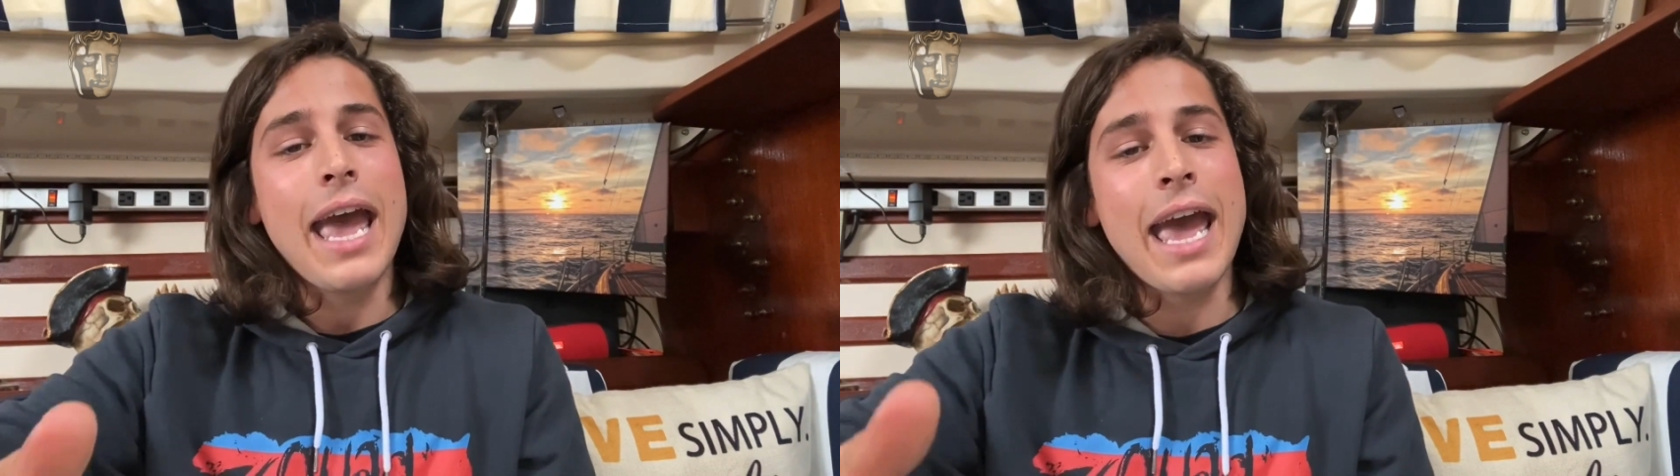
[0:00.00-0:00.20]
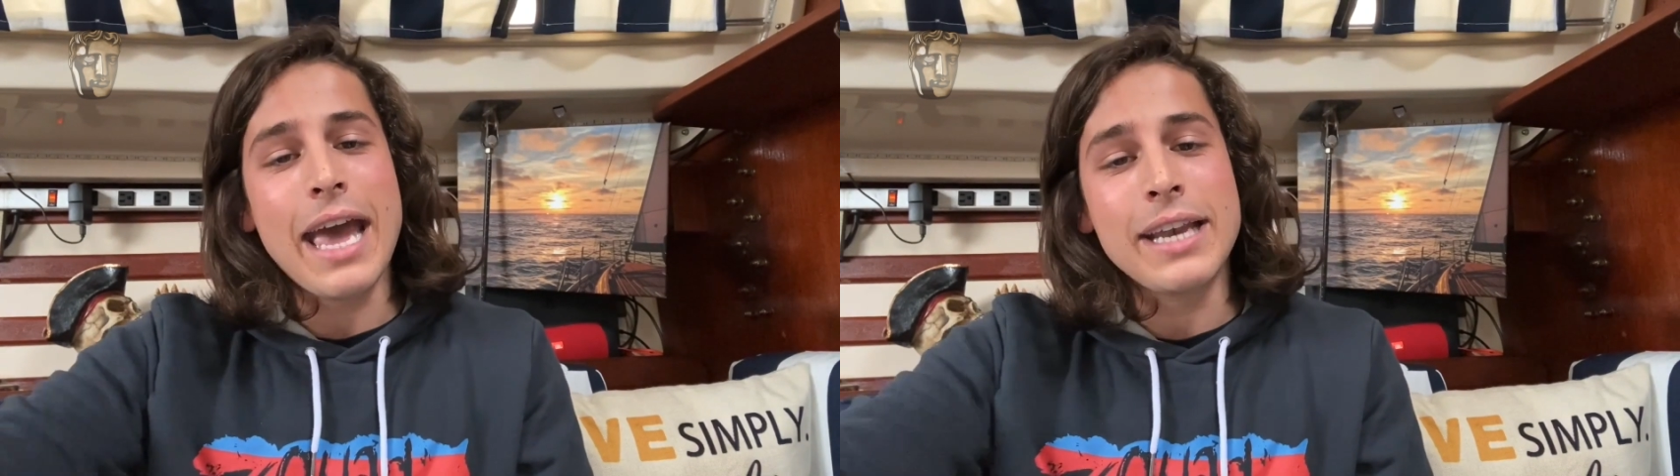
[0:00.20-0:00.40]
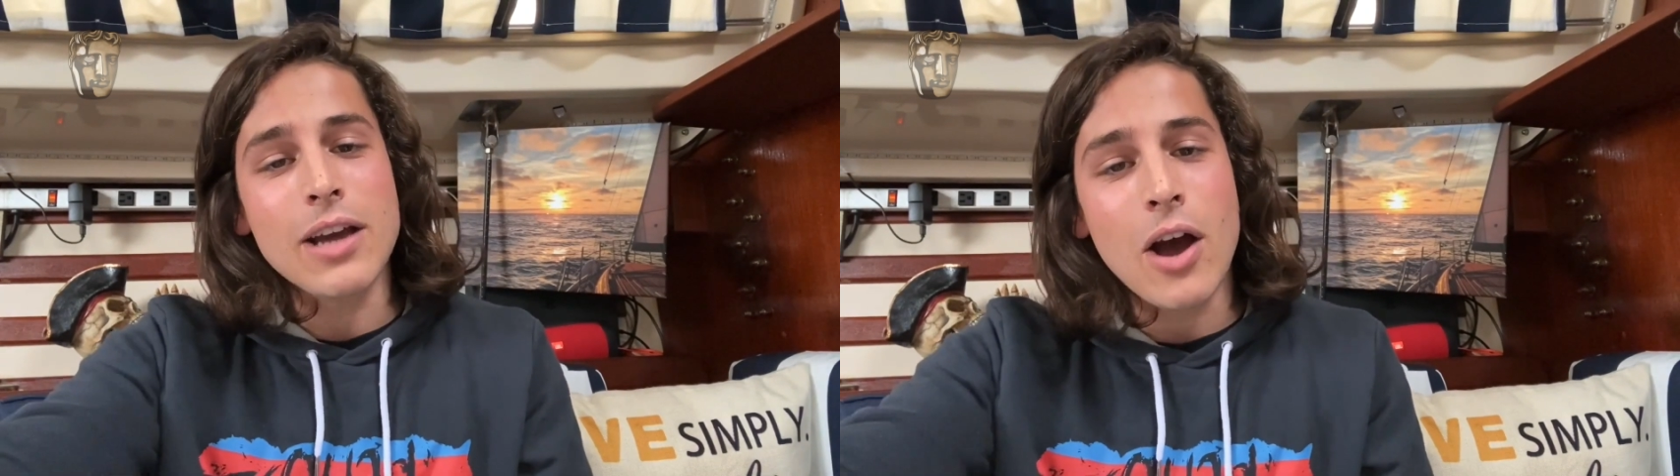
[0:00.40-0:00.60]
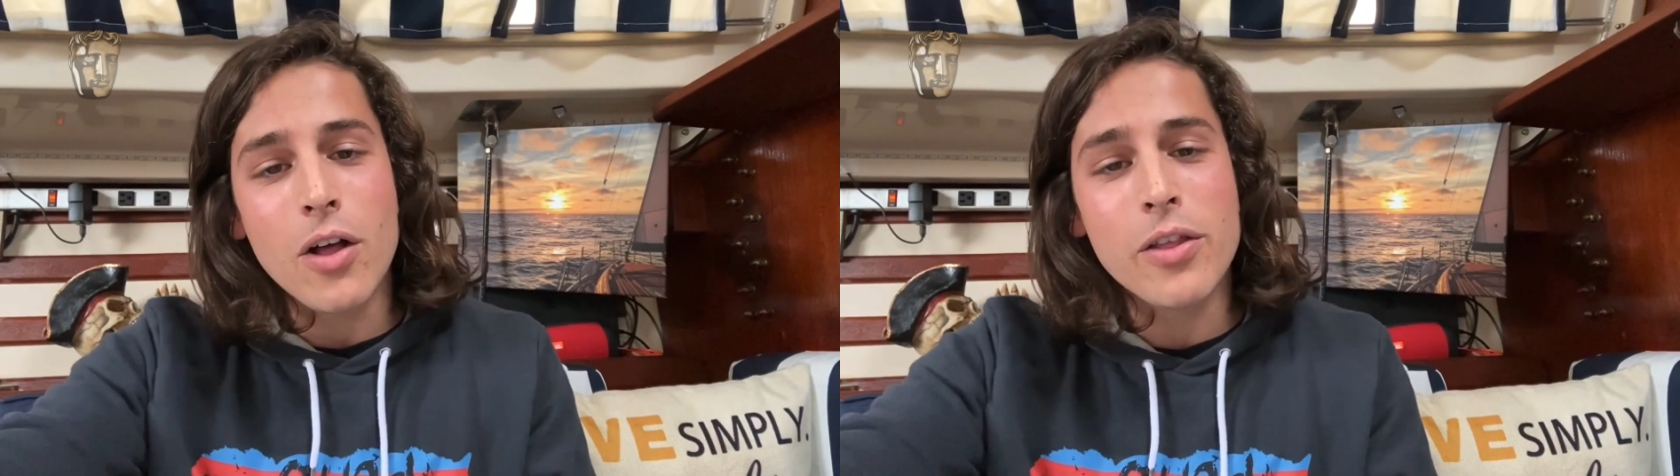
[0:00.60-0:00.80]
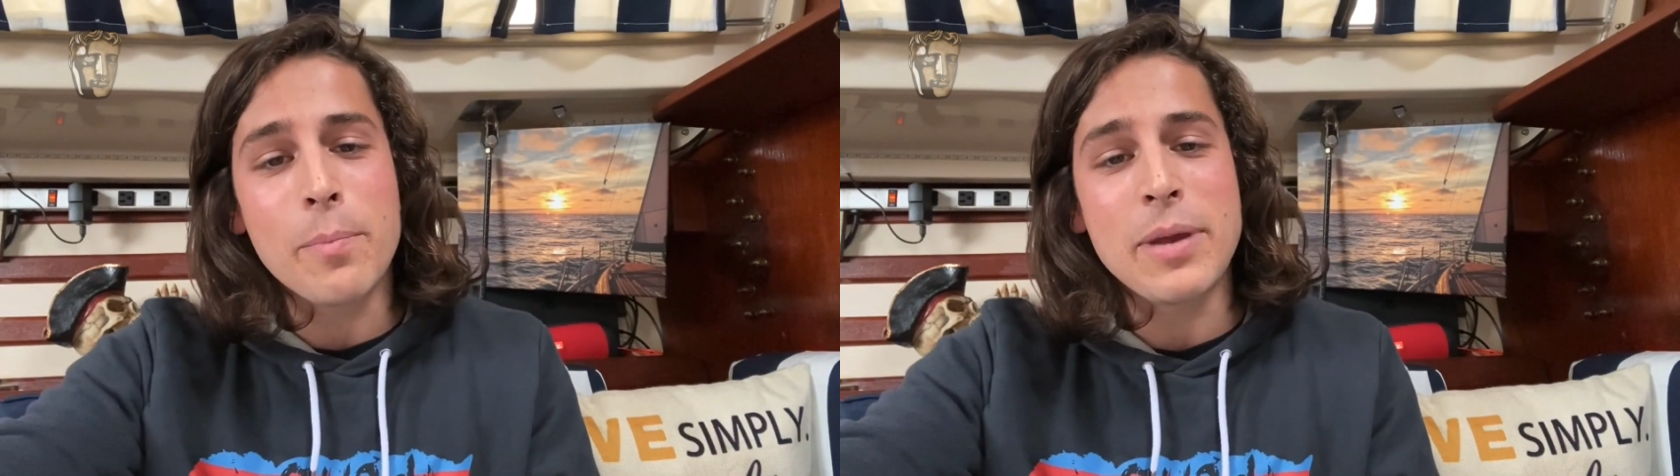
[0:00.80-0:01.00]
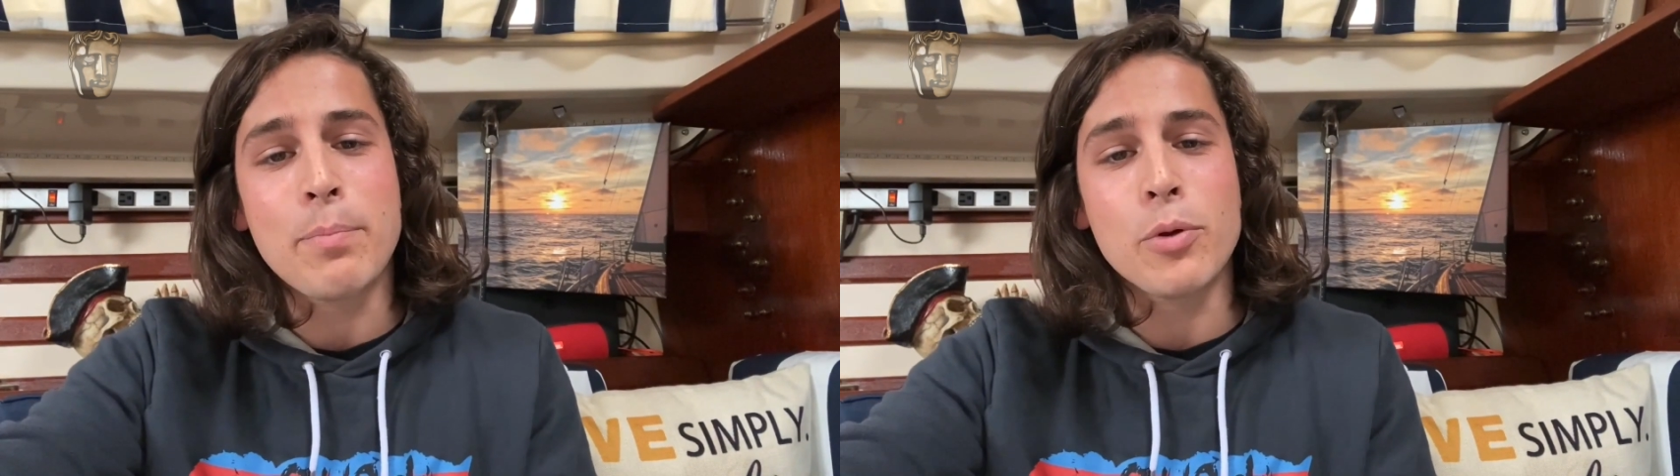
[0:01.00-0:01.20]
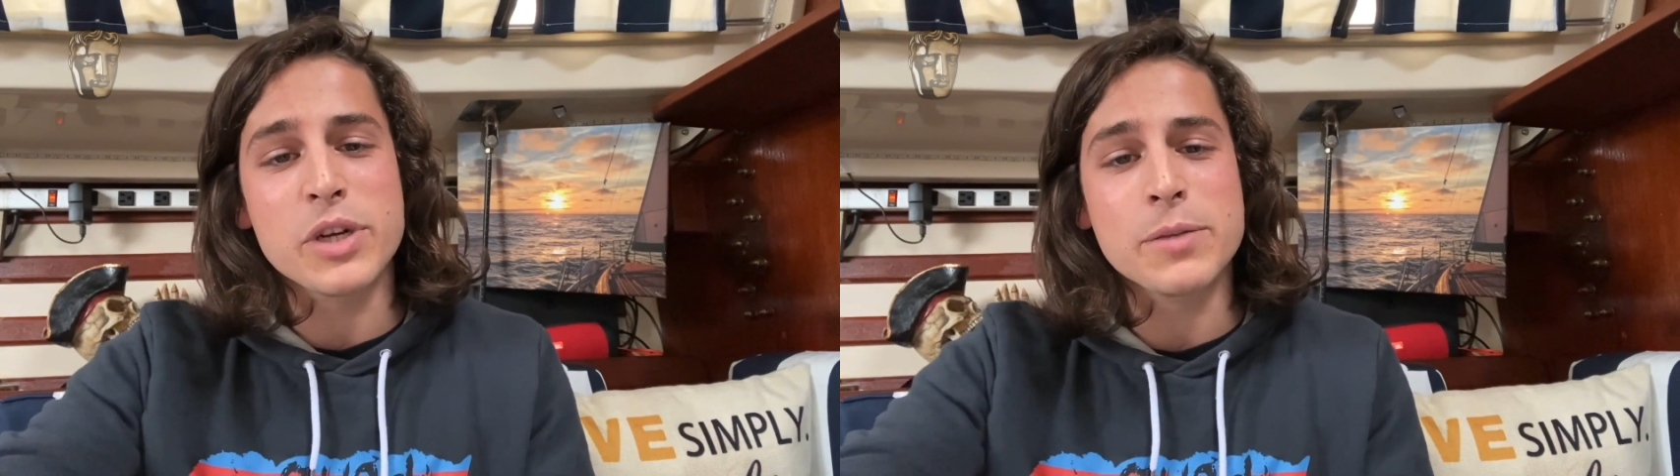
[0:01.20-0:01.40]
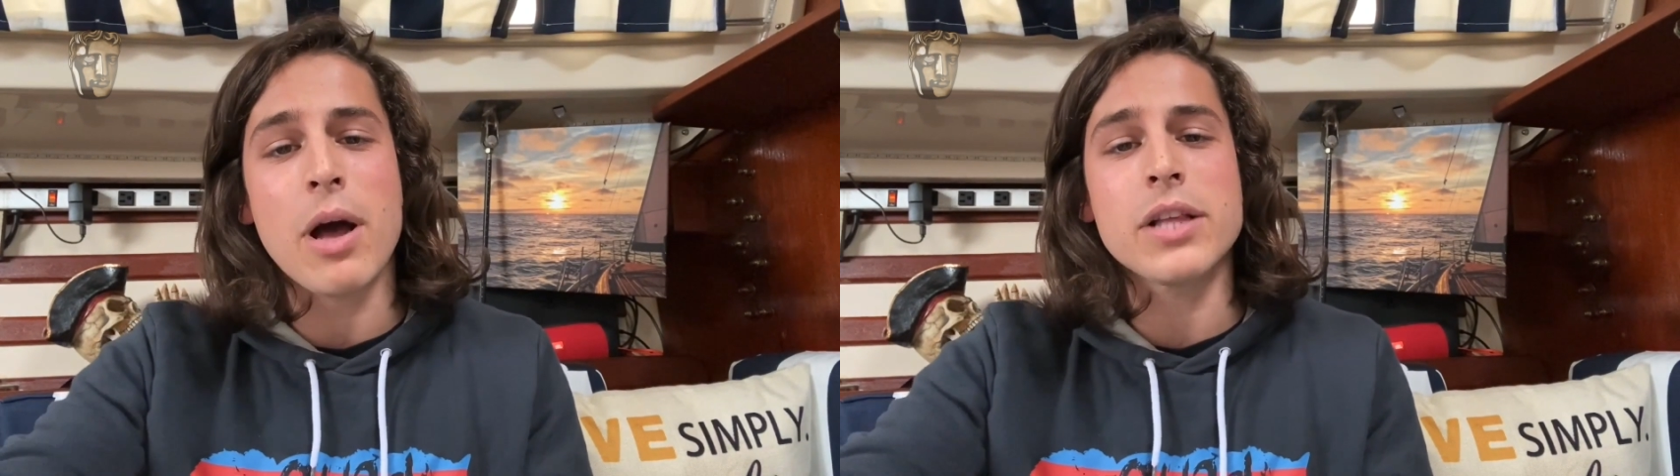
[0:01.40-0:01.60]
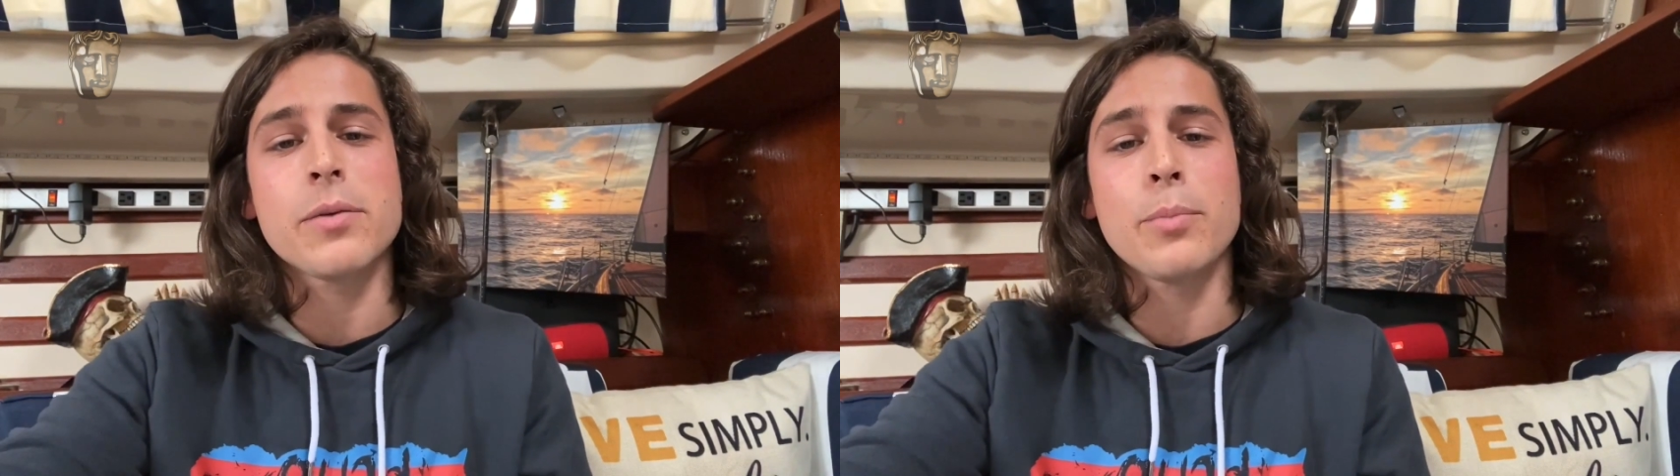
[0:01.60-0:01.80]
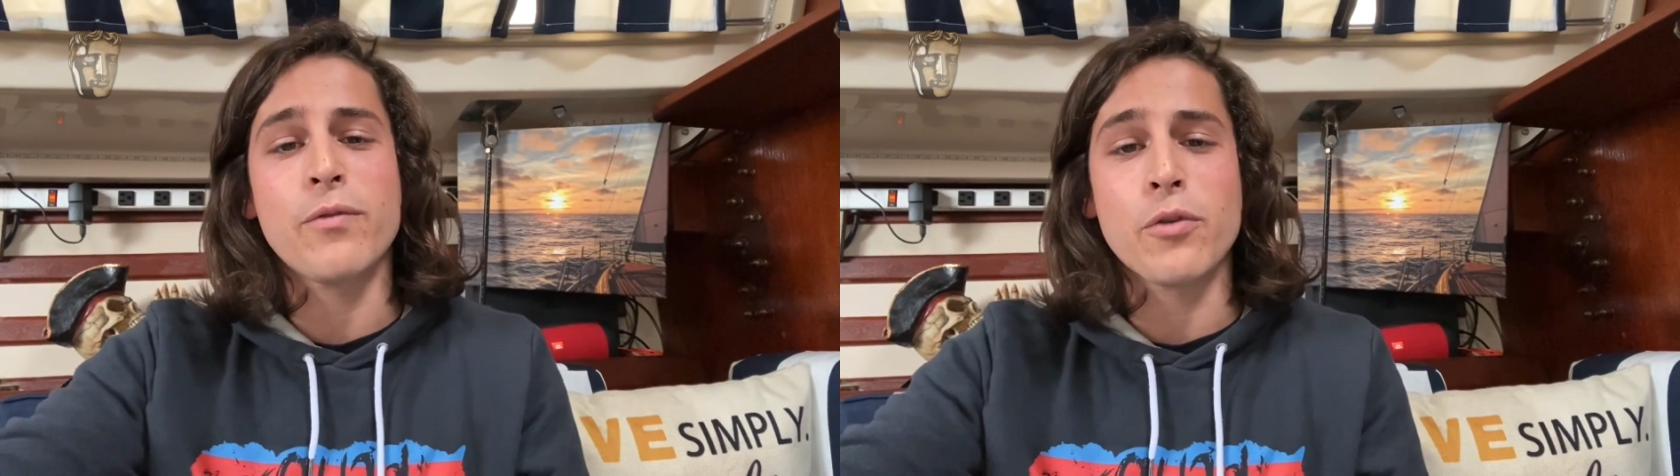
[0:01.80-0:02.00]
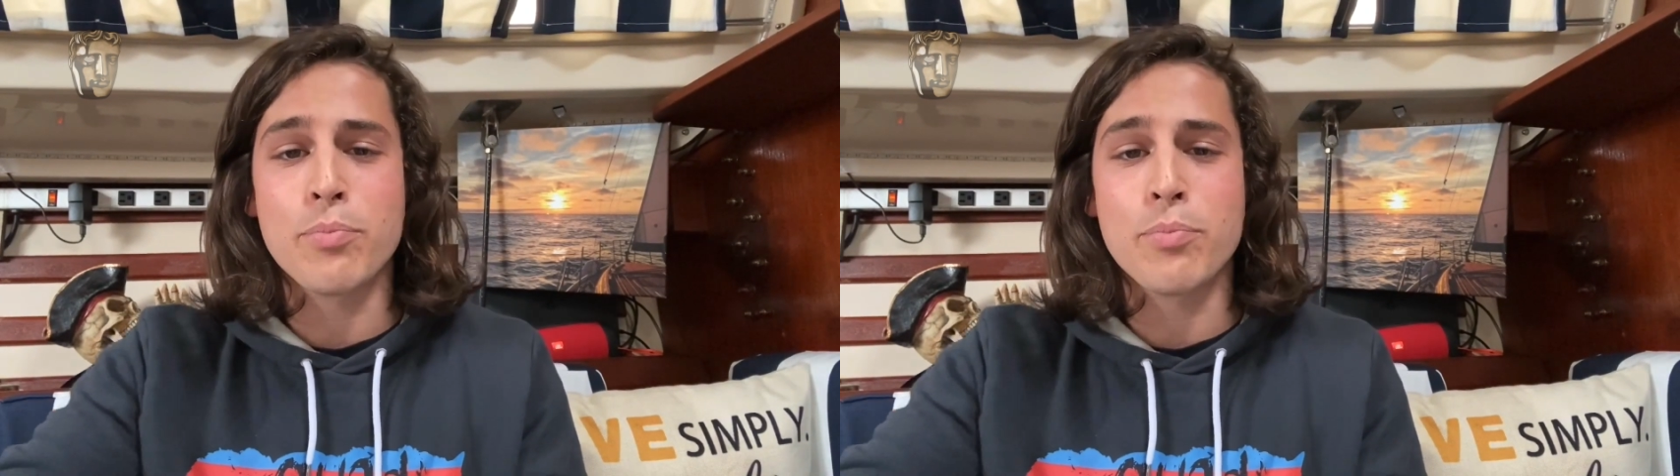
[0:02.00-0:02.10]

and all of the people responsible for